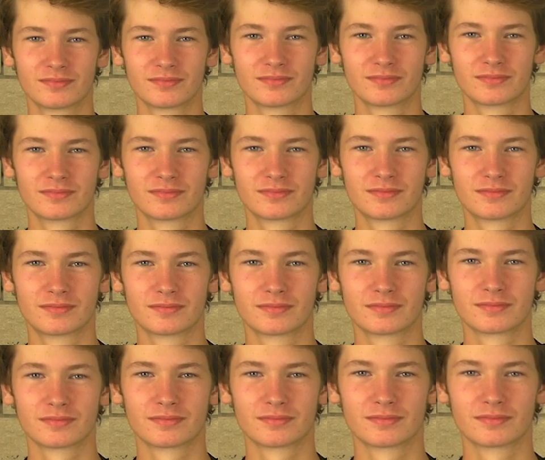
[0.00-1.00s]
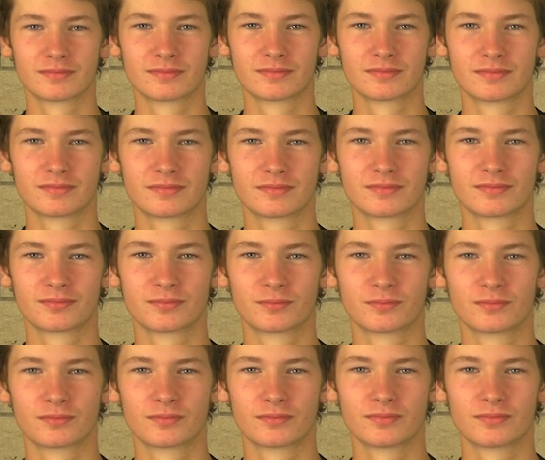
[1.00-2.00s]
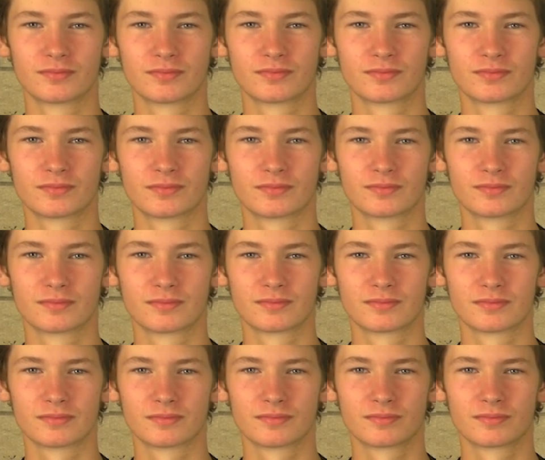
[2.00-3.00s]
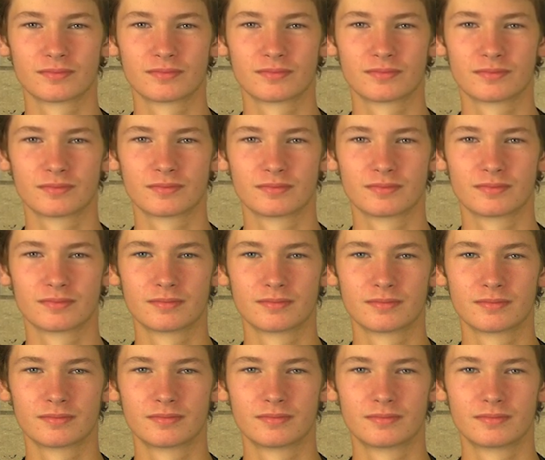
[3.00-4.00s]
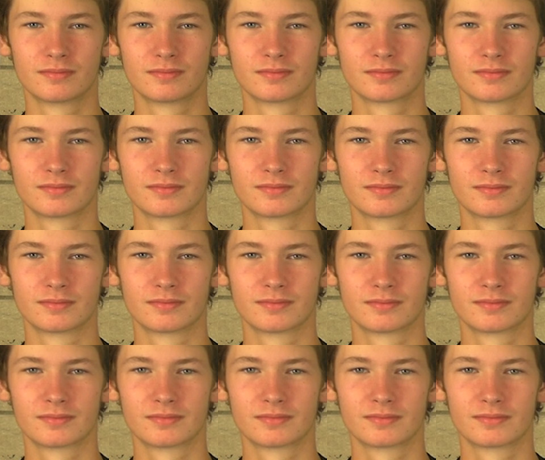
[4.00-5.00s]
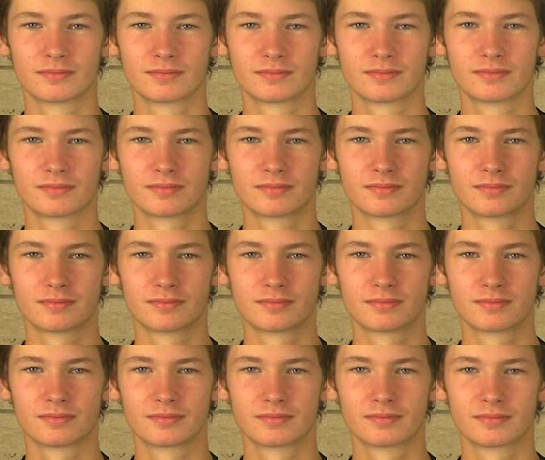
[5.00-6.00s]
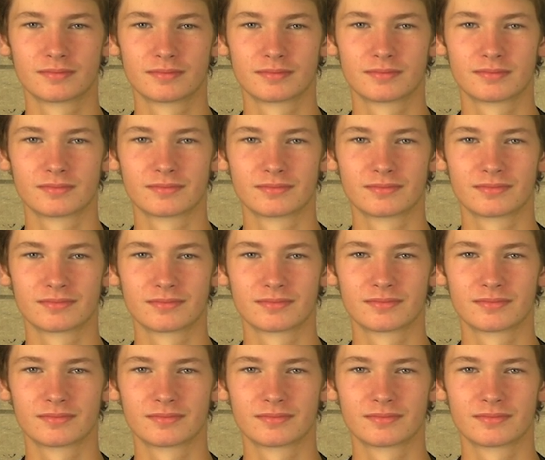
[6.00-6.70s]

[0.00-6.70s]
(silent)